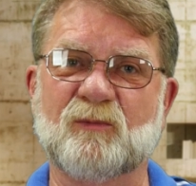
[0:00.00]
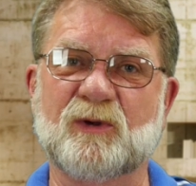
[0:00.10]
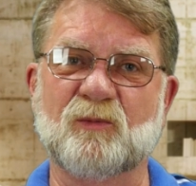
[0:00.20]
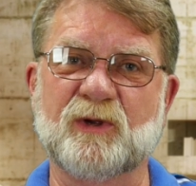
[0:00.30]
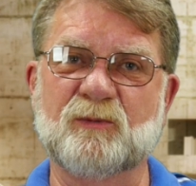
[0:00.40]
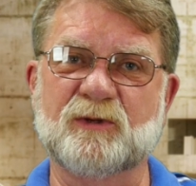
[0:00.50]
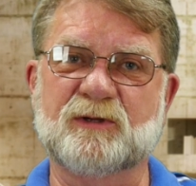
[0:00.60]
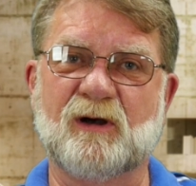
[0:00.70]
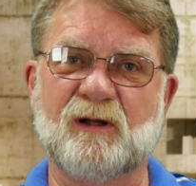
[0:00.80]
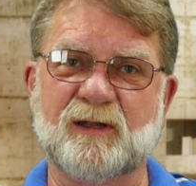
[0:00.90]
When we
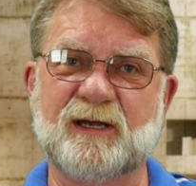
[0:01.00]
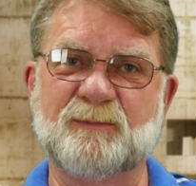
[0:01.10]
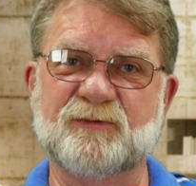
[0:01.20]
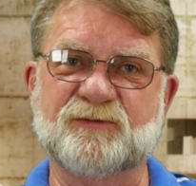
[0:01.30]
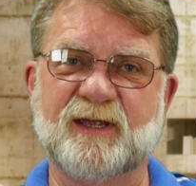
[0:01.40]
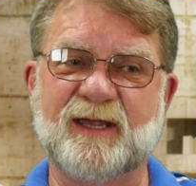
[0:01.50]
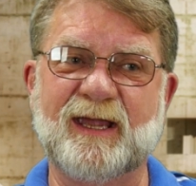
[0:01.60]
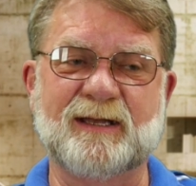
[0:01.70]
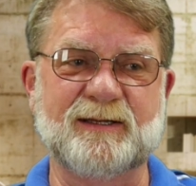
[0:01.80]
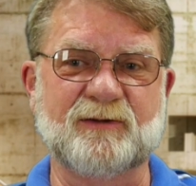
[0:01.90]
would call up and say,
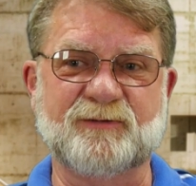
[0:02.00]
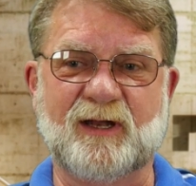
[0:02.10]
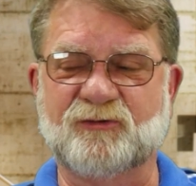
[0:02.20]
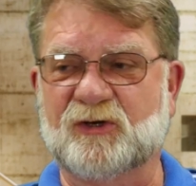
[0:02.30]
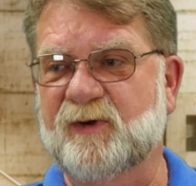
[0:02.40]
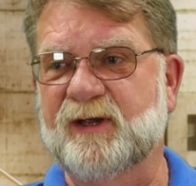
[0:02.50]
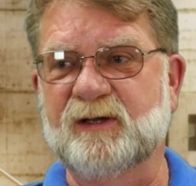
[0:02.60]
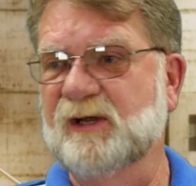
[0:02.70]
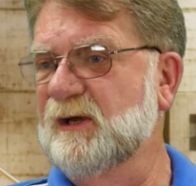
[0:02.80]
hey, I need a site survey at